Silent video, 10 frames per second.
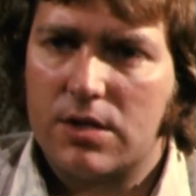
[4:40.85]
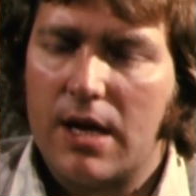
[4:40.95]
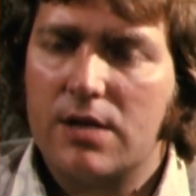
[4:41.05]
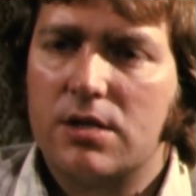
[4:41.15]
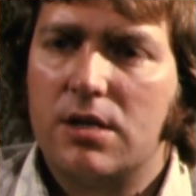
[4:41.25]

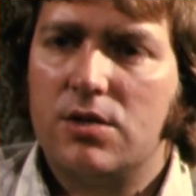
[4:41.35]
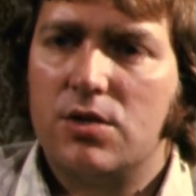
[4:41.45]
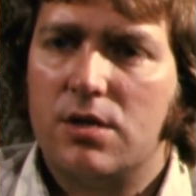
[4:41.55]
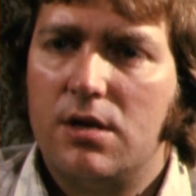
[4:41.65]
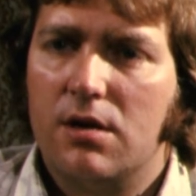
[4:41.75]
as an
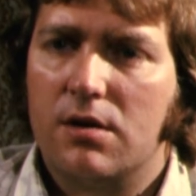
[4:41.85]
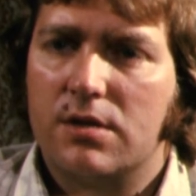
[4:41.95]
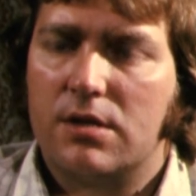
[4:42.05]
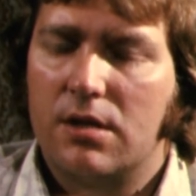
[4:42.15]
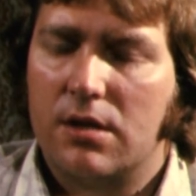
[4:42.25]
engineer
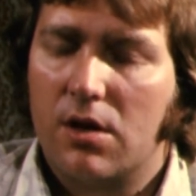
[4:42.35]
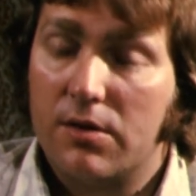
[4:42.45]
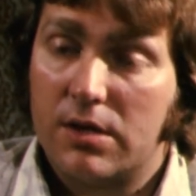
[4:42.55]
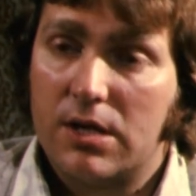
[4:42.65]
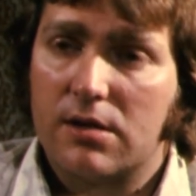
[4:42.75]
and on
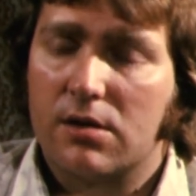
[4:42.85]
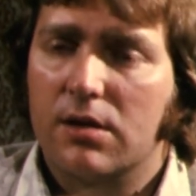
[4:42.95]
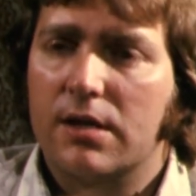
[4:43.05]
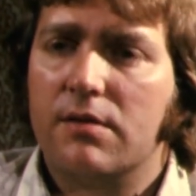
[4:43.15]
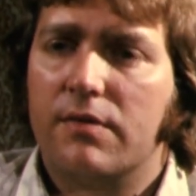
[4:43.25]
the
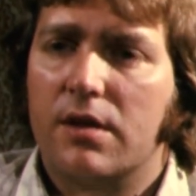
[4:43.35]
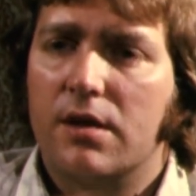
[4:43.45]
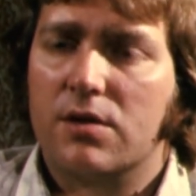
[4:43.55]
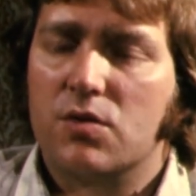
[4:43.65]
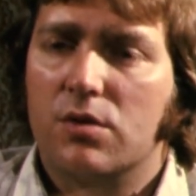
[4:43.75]
technical end of
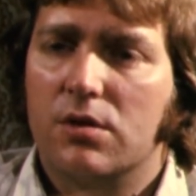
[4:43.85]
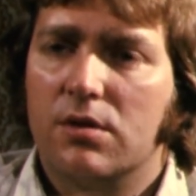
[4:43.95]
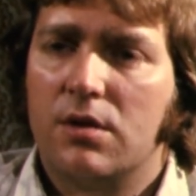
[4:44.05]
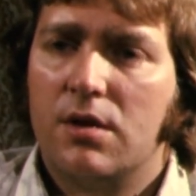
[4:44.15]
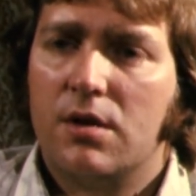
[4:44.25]
things
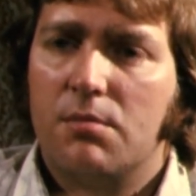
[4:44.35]
will